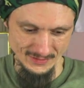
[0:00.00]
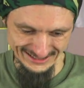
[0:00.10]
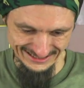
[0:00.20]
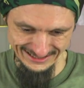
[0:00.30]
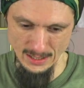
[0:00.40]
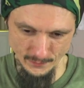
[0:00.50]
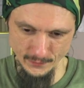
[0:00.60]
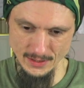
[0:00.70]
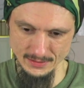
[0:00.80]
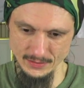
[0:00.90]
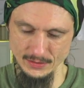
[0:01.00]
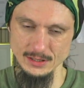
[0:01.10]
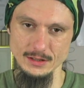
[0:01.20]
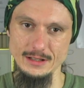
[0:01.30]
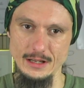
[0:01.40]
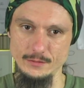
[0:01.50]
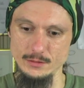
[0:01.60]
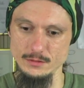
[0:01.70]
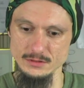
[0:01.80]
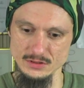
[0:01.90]
The same fucking thing than
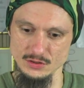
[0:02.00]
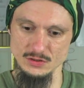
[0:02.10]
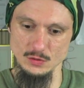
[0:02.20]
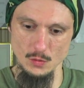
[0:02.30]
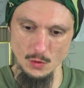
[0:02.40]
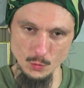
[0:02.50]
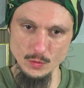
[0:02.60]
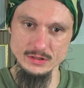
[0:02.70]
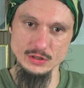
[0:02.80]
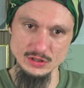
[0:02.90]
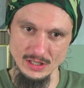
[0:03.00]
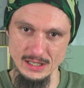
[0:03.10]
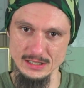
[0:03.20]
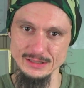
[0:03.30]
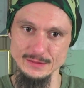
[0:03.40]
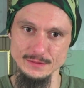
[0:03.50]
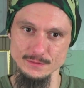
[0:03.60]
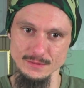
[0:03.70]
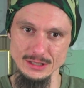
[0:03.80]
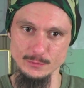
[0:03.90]
ever is just always just ask
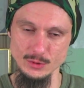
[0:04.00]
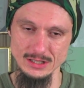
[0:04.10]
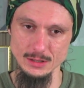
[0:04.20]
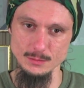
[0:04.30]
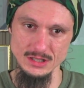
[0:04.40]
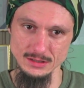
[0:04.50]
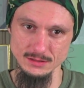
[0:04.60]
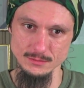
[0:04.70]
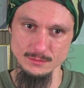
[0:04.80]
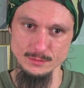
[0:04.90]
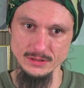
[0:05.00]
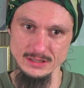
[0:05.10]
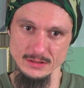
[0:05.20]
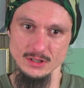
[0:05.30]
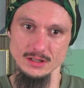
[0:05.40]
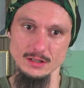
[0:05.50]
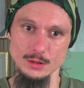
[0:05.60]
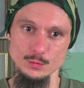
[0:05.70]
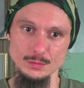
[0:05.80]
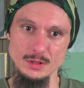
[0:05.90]
if we can meet, believing that I
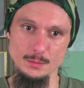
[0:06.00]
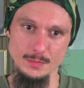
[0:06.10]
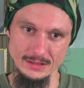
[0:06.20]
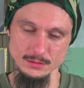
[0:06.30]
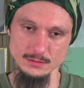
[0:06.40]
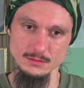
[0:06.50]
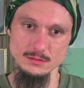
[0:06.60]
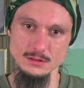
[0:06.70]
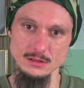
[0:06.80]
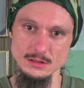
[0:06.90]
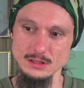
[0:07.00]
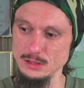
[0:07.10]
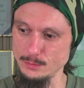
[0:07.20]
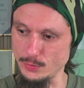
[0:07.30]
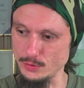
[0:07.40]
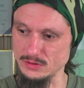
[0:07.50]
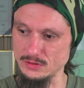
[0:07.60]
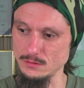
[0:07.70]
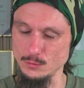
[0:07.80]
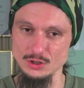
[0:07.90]
will be better in
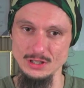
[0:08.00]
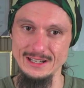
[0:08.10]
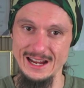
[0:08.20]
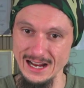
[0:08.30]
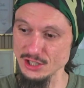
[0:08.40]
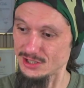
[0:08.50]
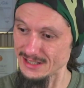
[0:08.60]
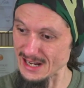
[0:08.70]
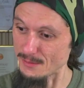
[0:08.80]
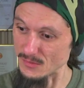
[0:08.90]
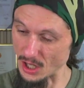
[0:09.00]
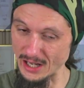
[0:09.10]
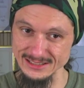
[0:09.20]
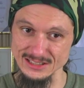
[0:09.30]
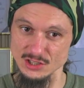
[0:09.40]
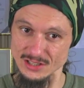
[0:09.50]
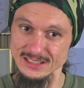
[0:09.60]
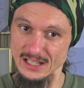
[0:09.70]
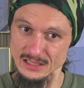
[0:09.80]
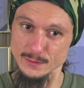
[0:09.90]
person, which I actually am not, is
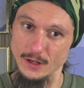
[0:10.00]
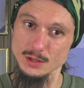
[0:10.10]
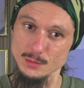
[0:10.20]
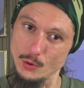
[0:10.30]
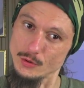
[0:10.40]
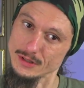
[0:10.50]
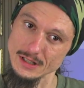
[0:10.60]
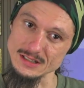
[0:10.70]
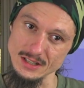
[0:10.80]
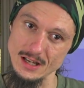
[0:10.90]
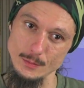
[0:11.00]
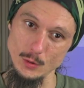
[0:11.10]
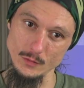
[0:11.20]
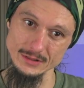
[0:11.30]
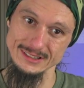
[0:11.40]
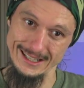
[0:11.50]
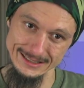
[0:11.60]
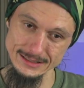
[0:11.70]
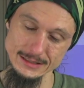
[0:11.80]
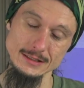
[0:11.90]
just as fucking boring as I am over text.